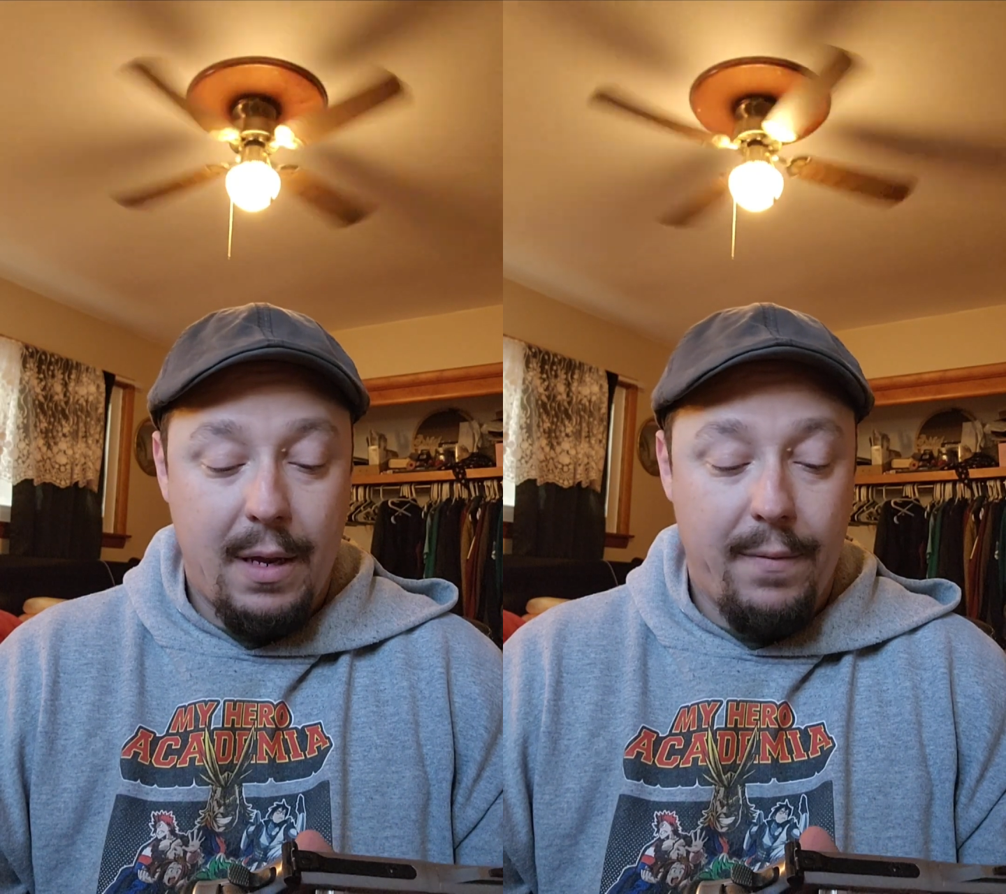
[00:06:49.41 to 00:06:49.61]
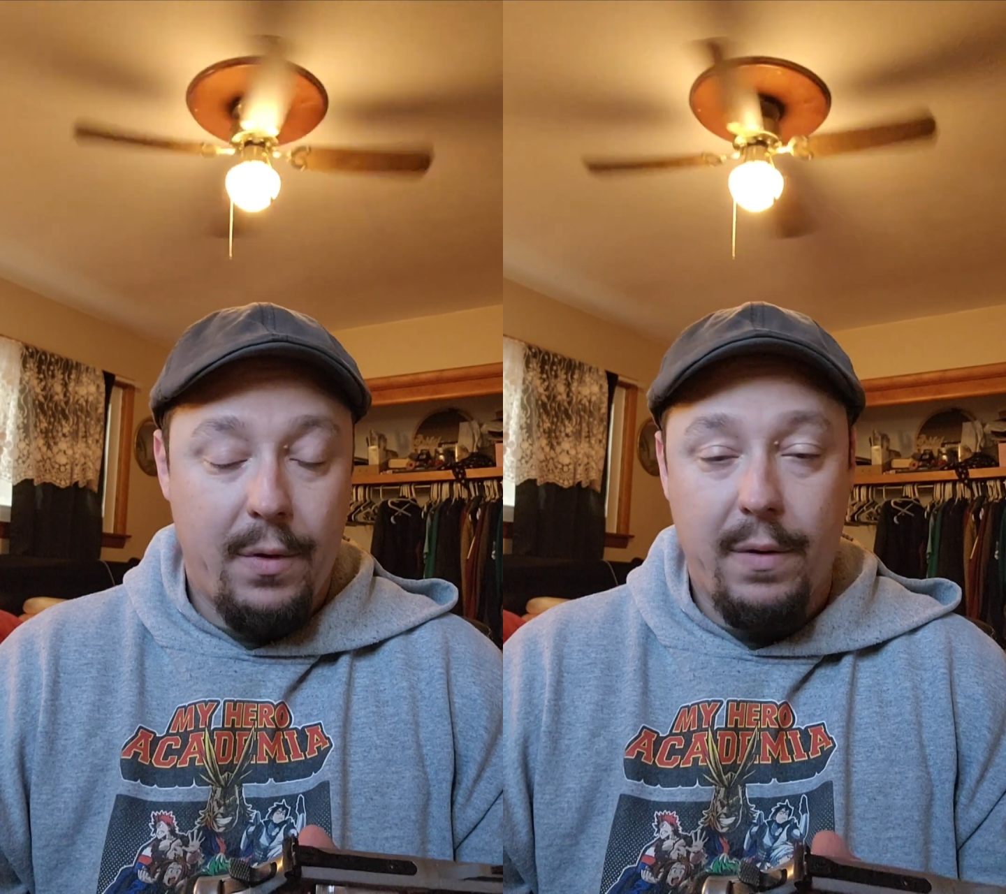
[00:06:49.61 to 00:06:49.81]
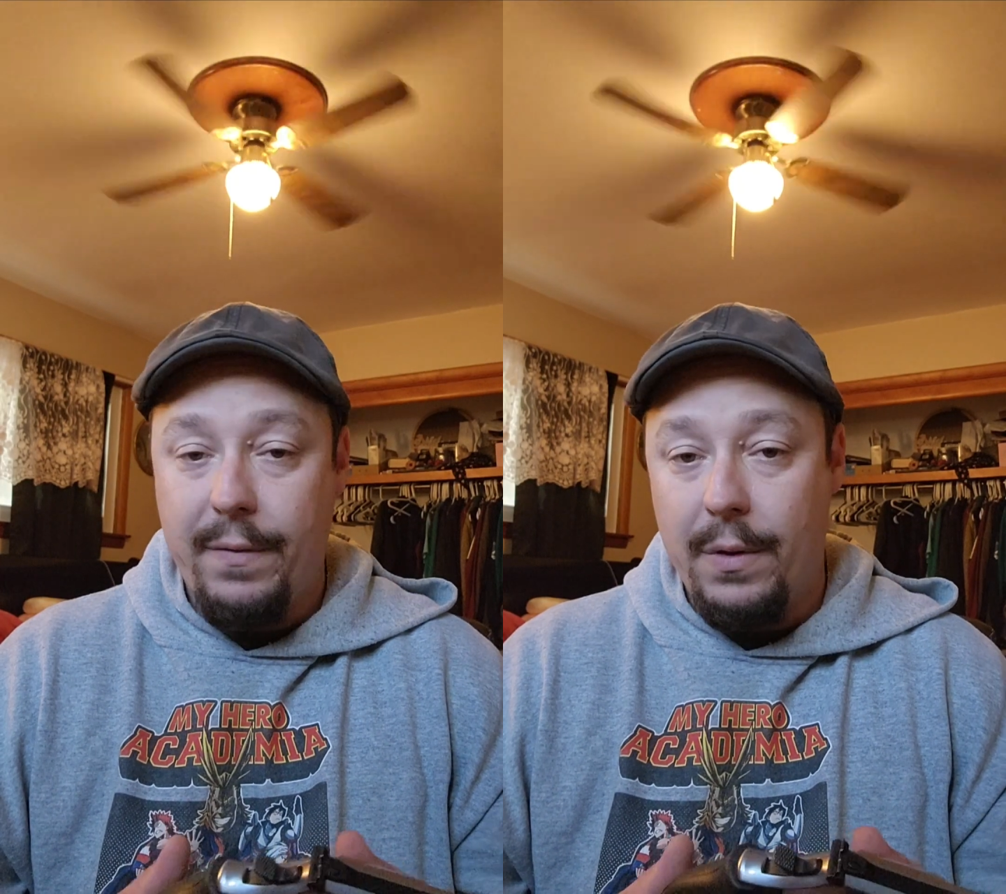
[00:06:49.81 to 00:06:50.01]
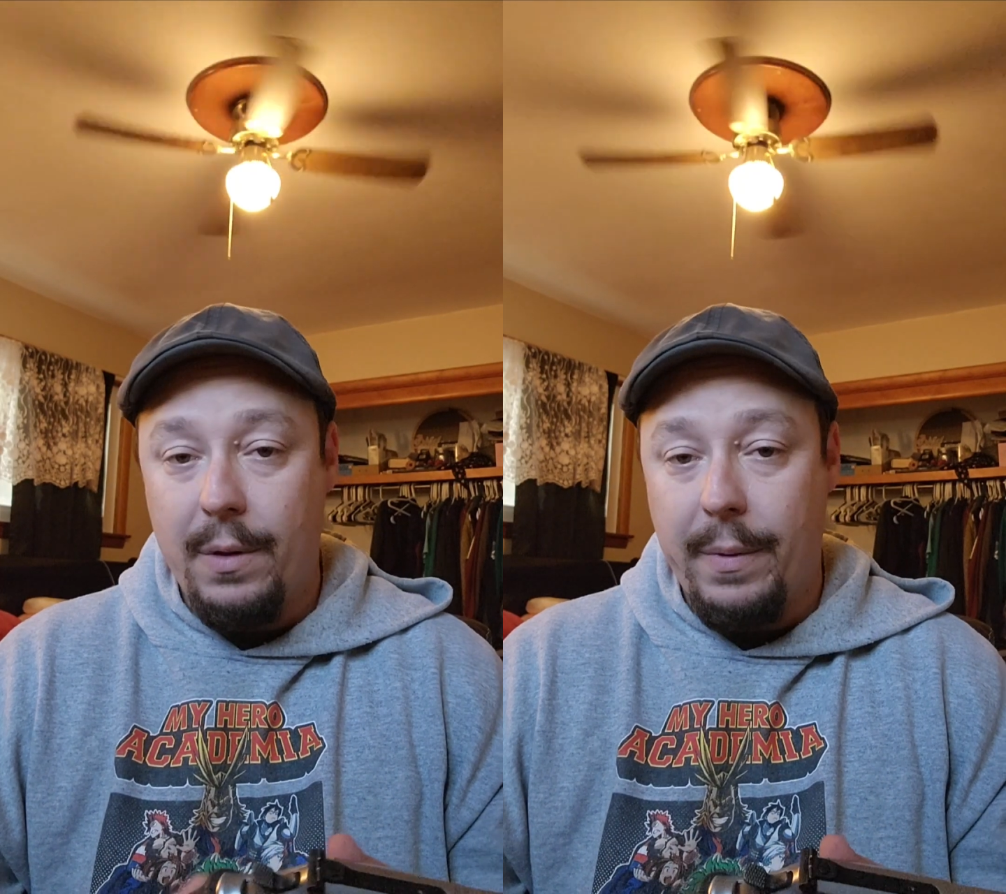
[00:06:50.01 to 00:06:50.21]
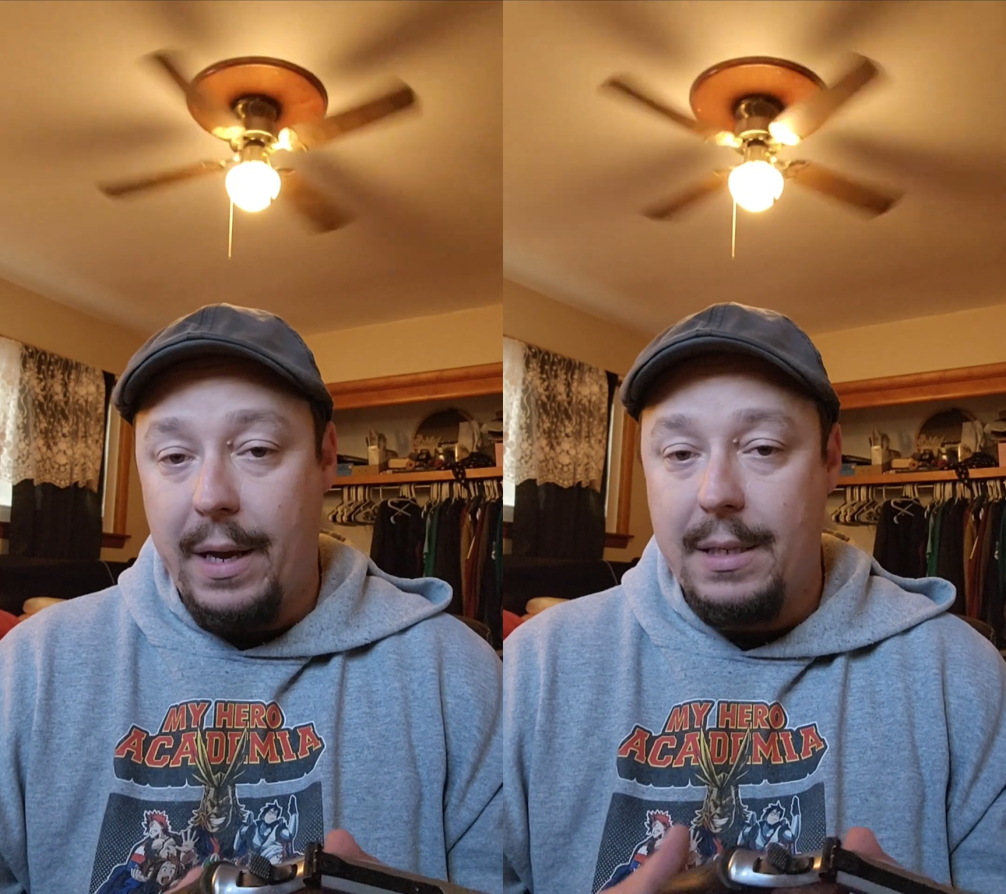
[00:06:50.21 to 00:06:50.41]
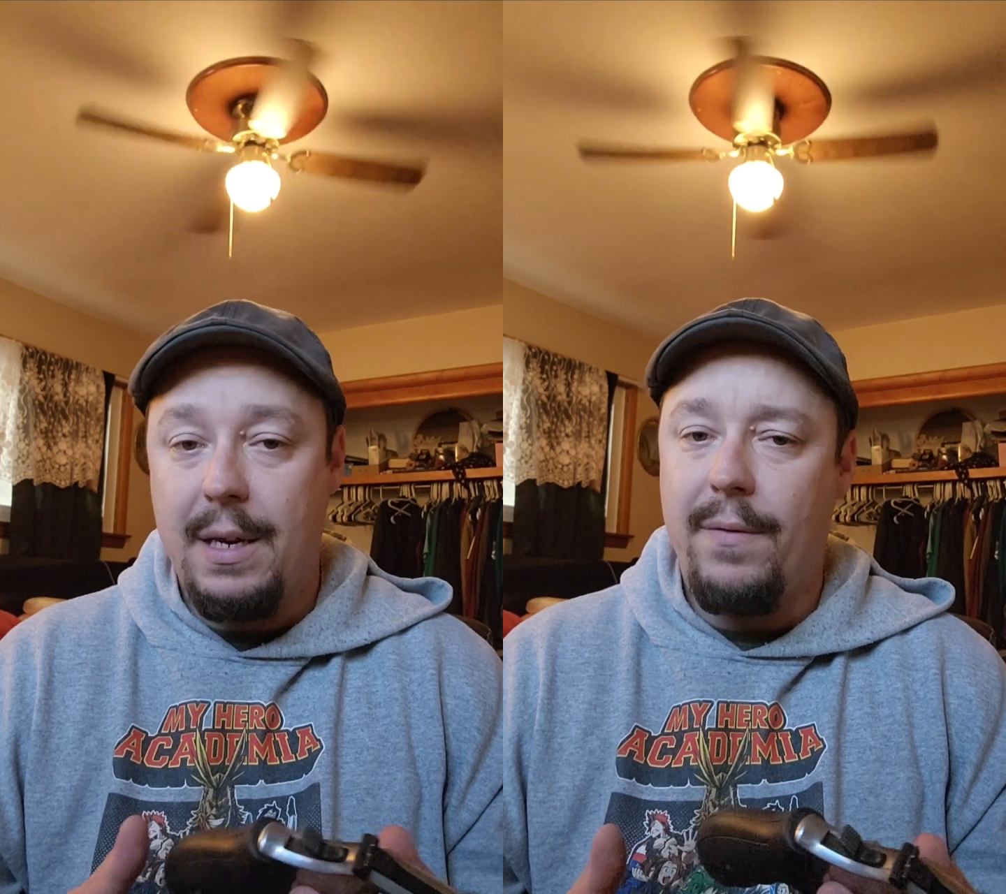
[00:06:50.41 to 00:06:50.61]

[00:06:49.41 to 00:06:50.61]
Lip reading: I've owned a few in the past.